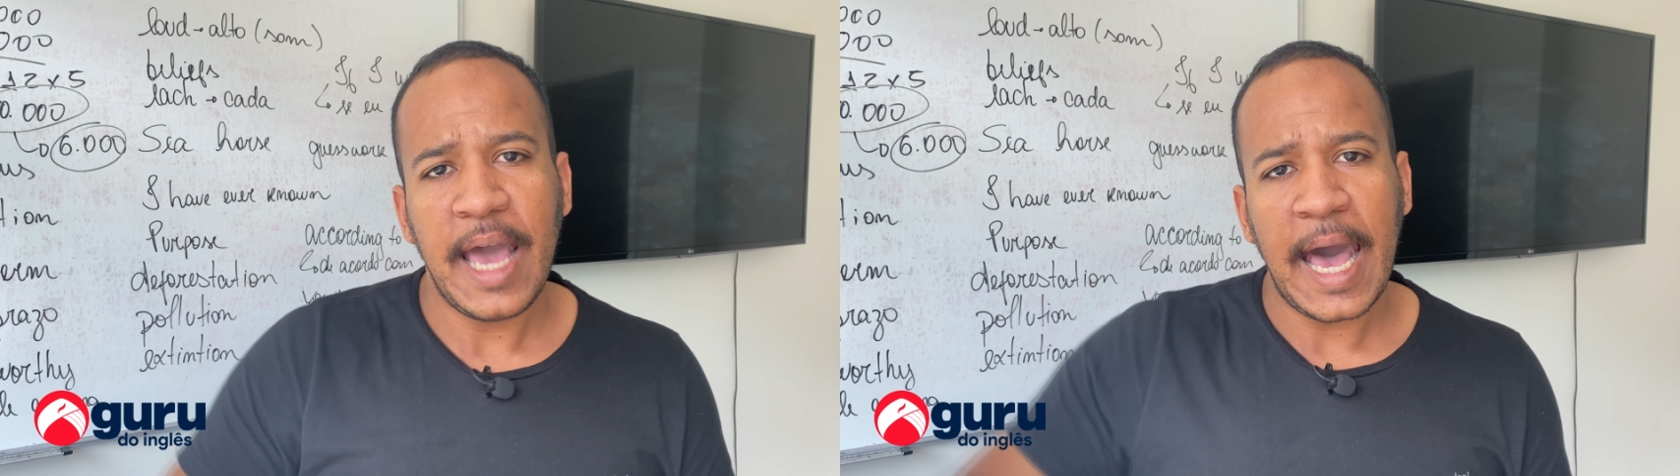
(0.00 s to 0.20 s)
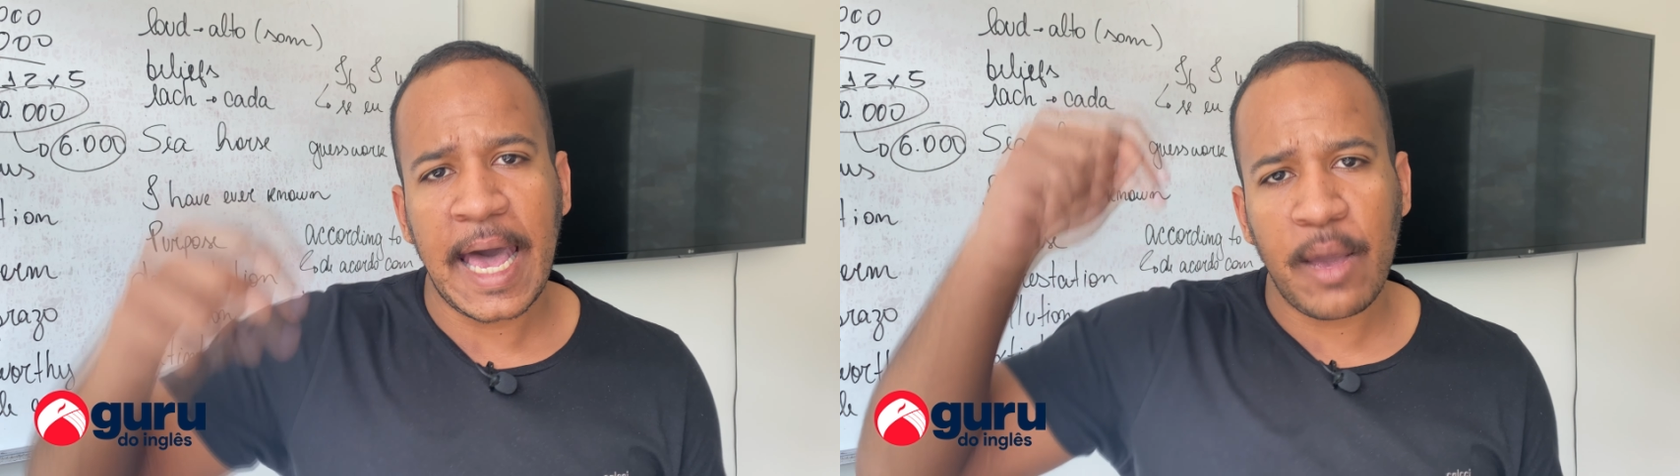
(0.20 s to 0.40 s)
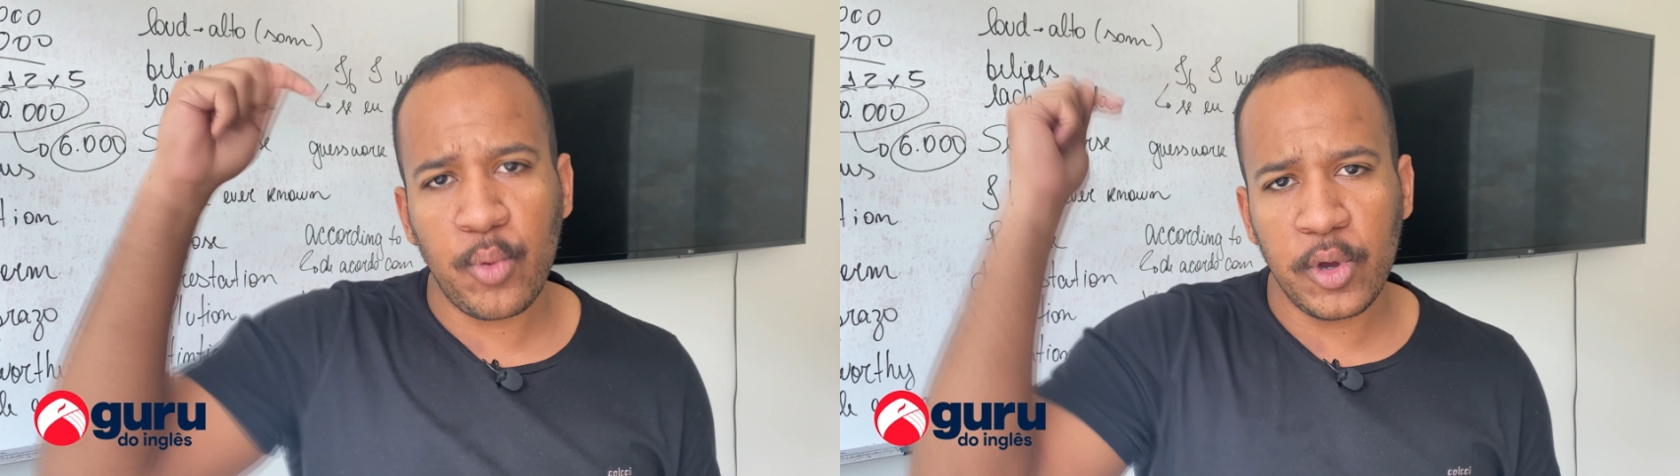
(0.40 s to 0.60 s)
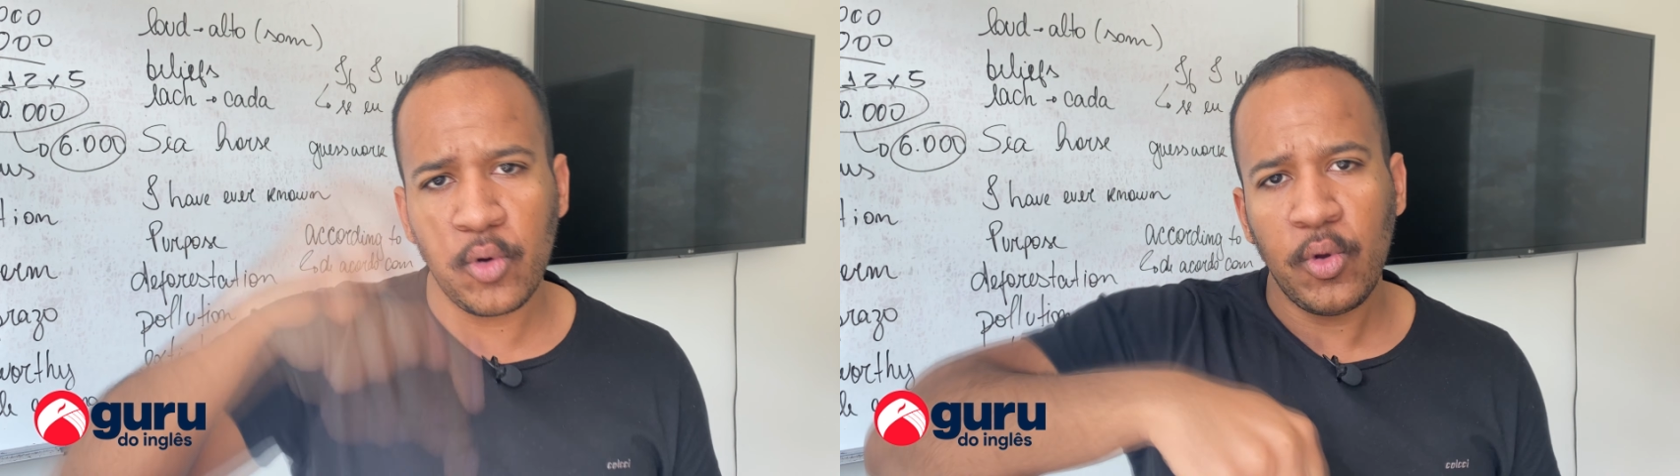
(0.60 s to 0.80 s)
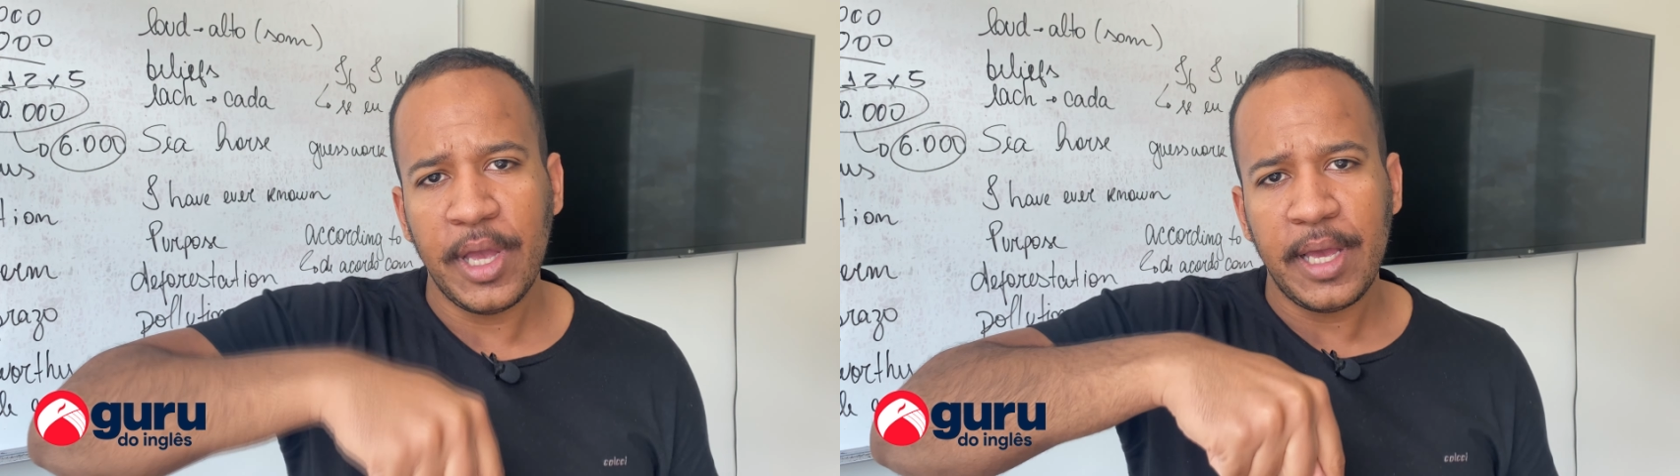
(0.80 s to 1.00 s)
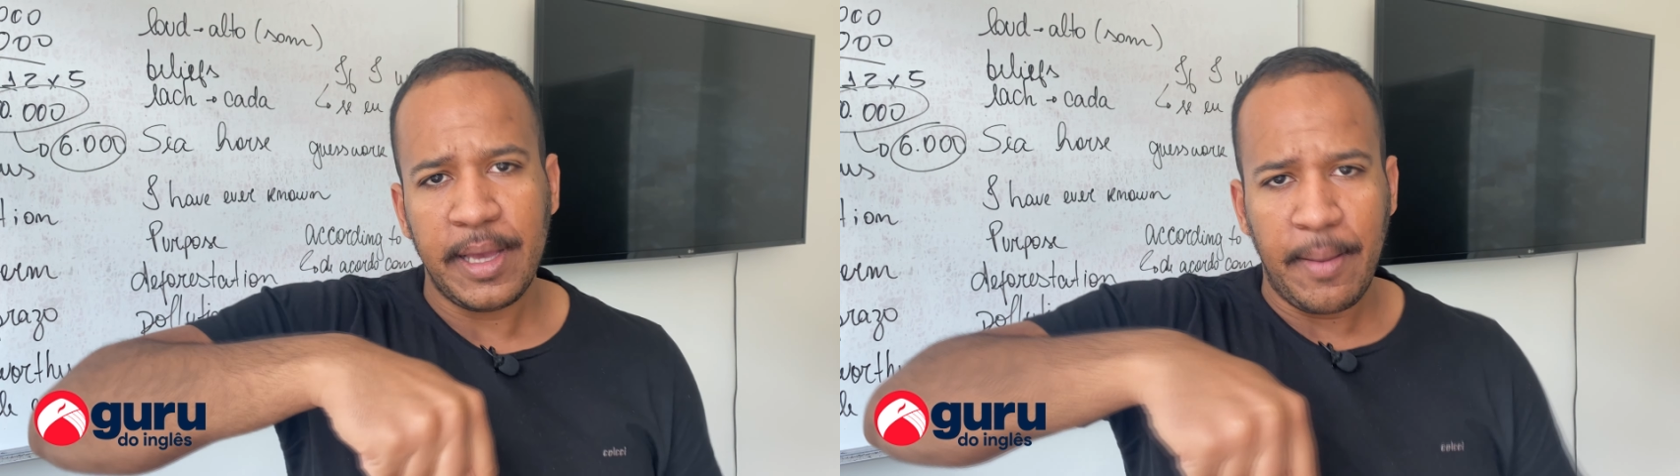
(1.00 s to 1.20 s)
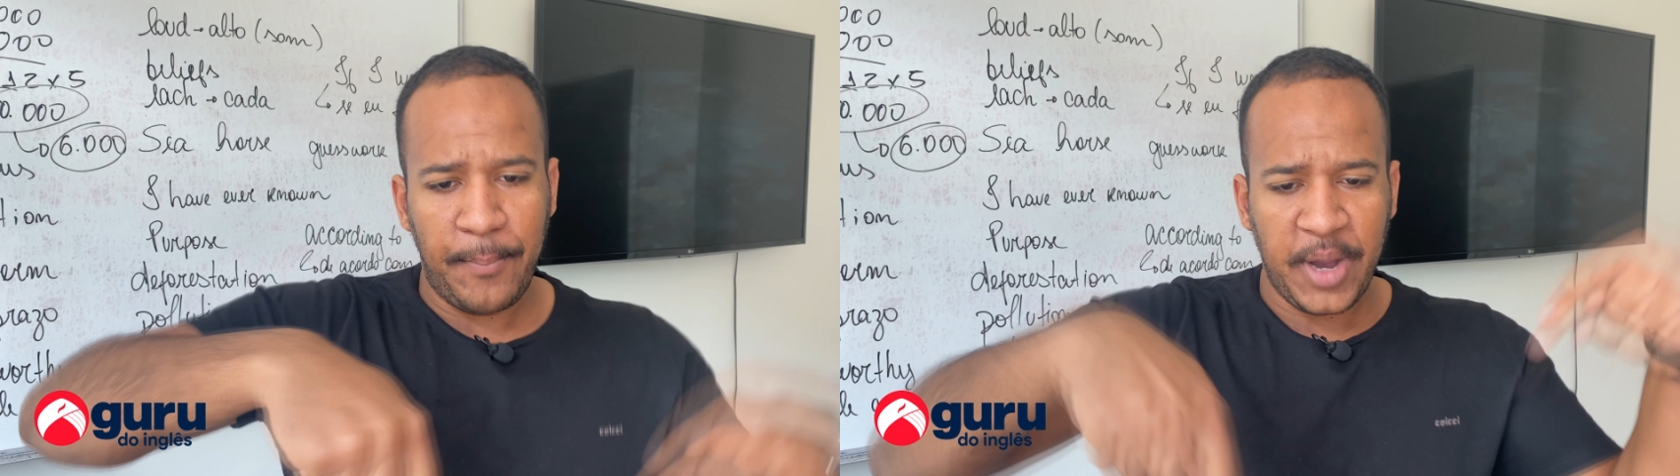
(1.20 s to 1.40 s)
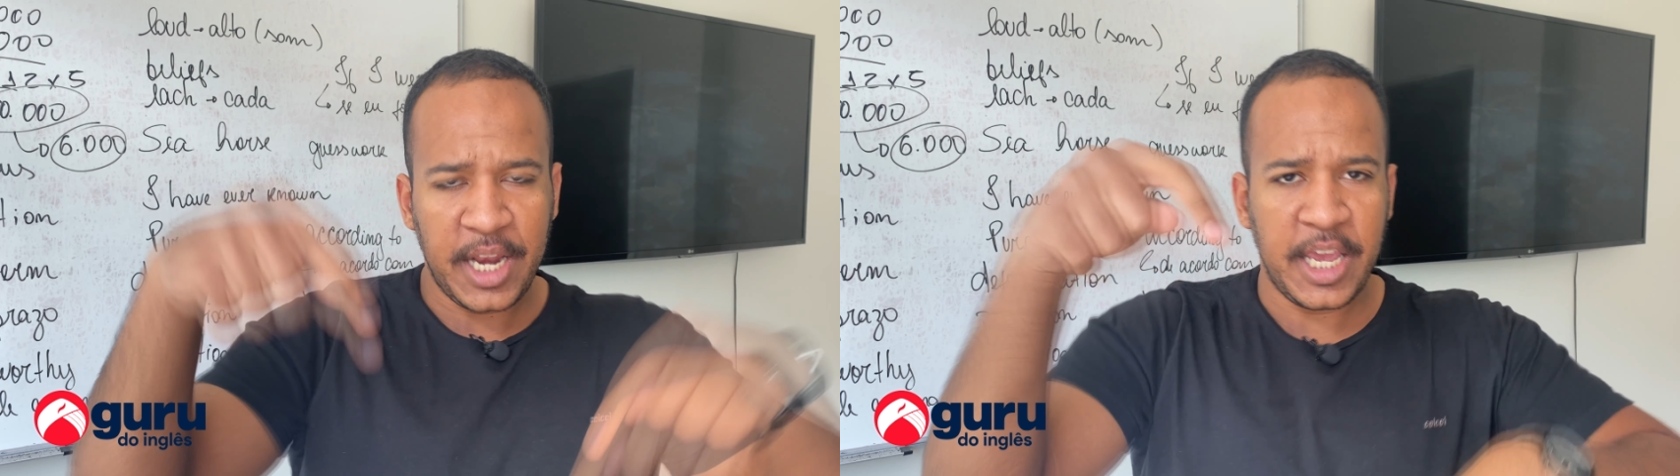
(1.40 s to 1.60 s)
I will
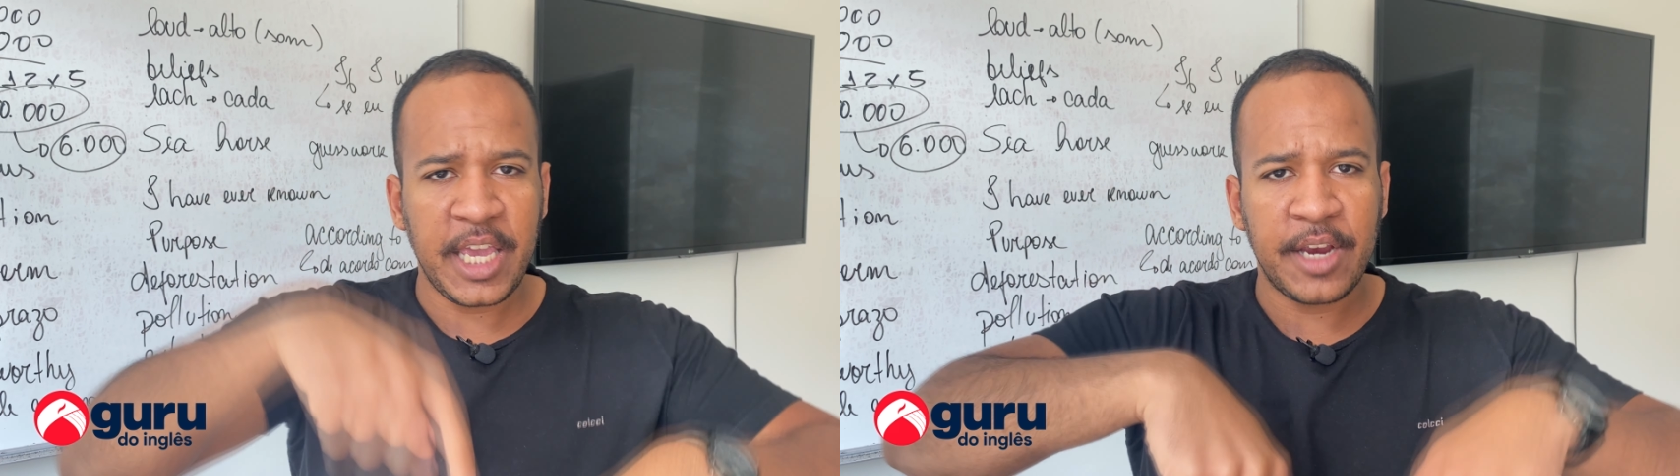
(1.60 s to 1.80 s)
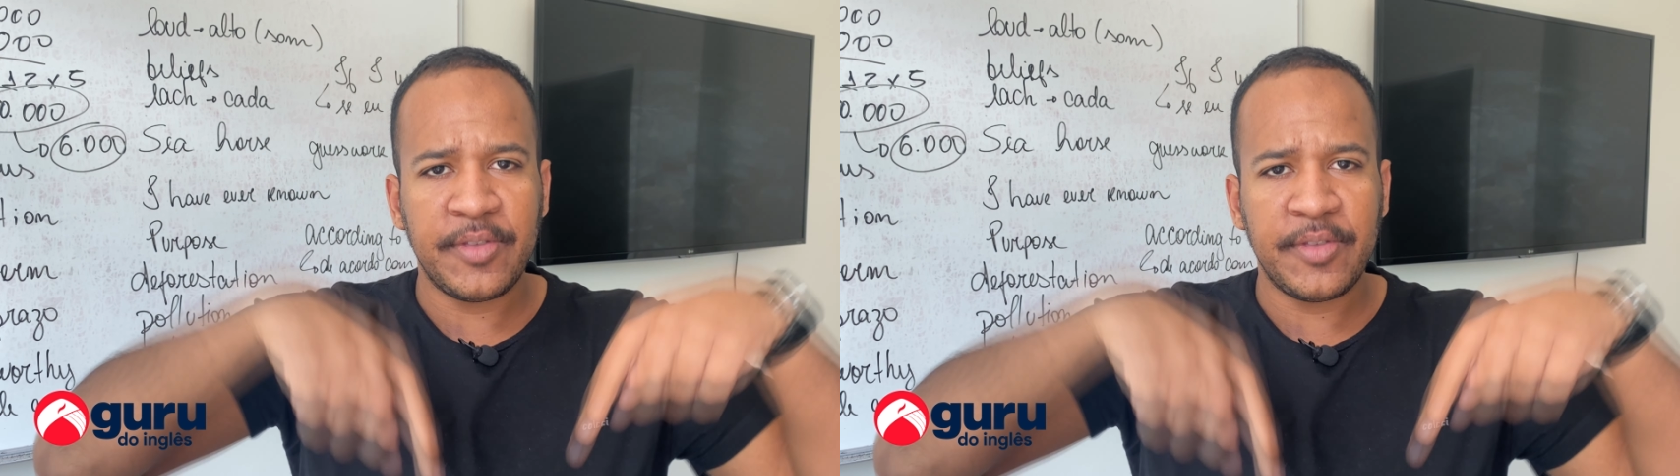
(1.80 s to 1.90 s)
put here